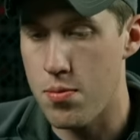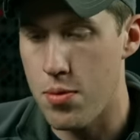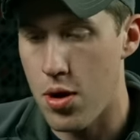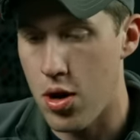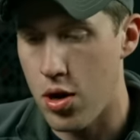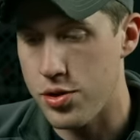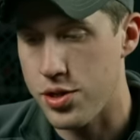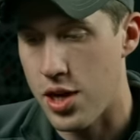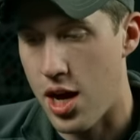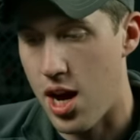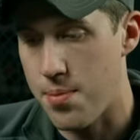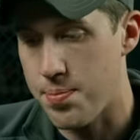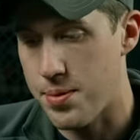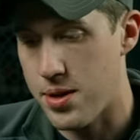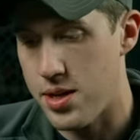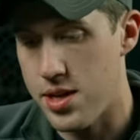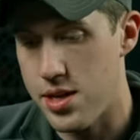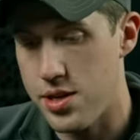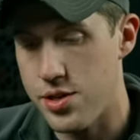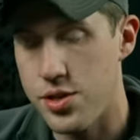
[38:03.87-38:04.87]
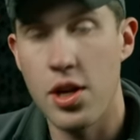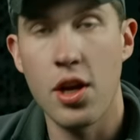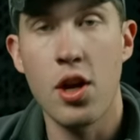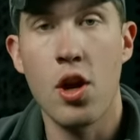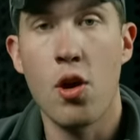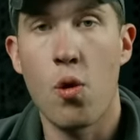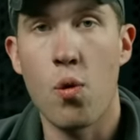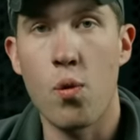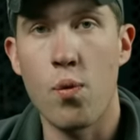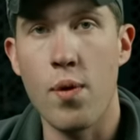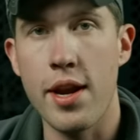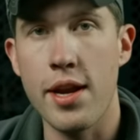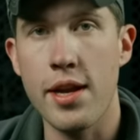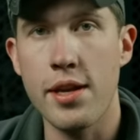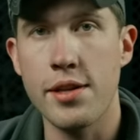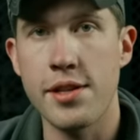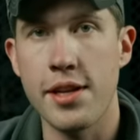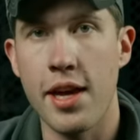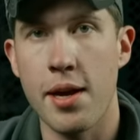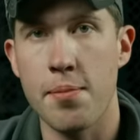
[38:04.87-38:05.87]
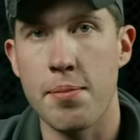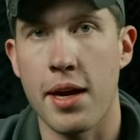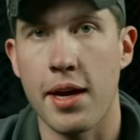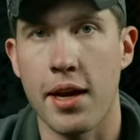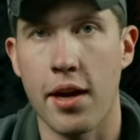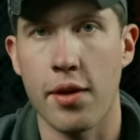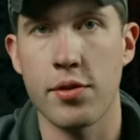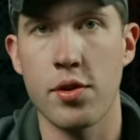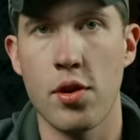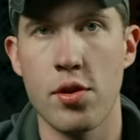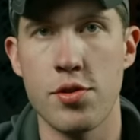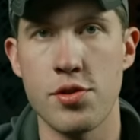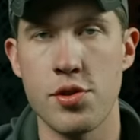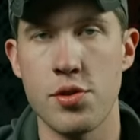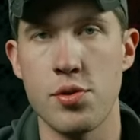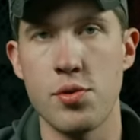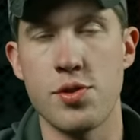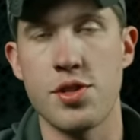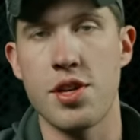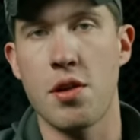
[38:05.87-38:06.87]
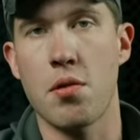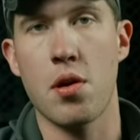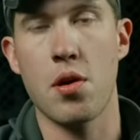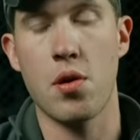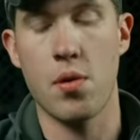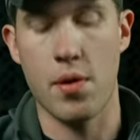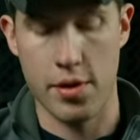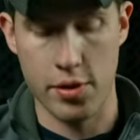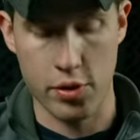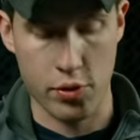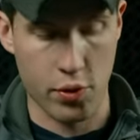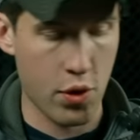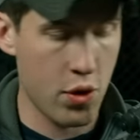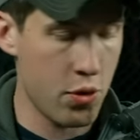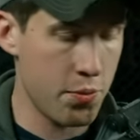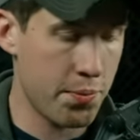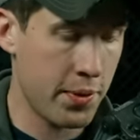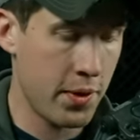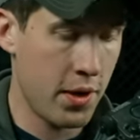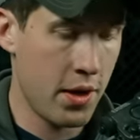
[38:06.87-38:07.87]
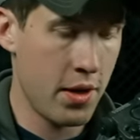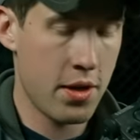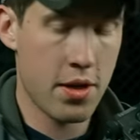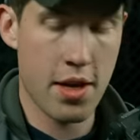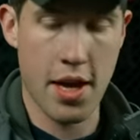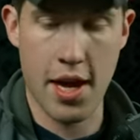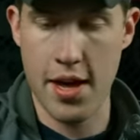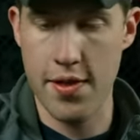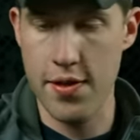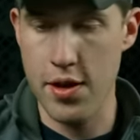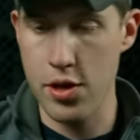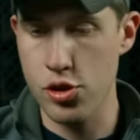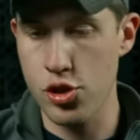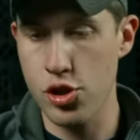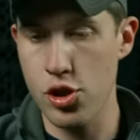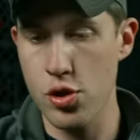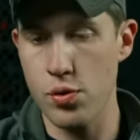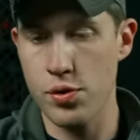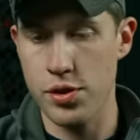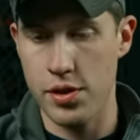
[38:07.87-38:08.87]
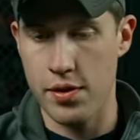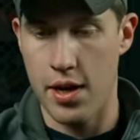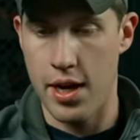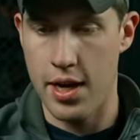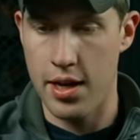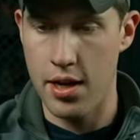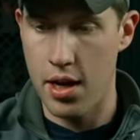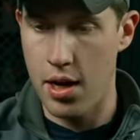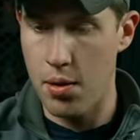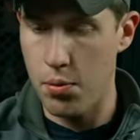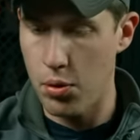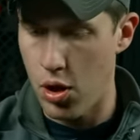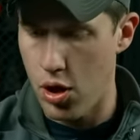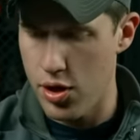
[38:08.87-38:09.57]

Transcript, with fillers: an RMR on top, is ready to get back out there to zero group and then shoot. And uh, we'll